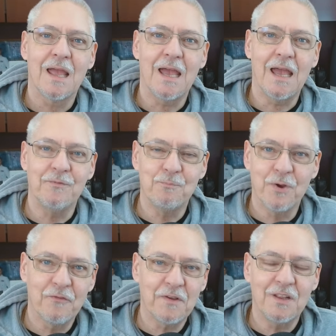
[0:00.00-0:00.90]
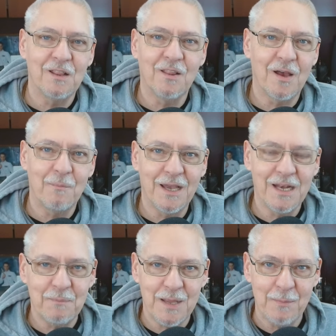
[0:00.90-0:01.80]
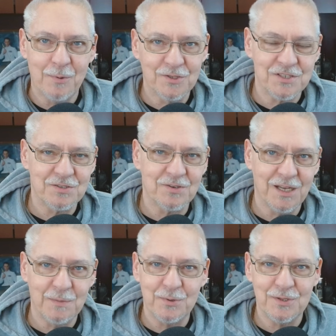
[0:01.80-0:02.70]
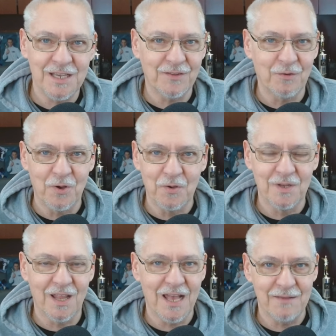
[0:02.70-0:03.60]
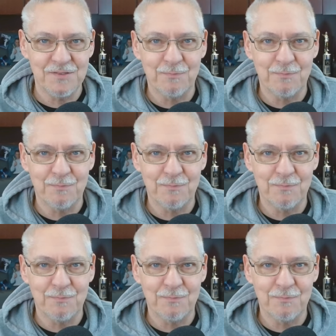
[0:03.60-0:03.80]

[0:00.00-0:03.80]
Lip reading: And perfectly law-abiding people just trying to protect their own lives,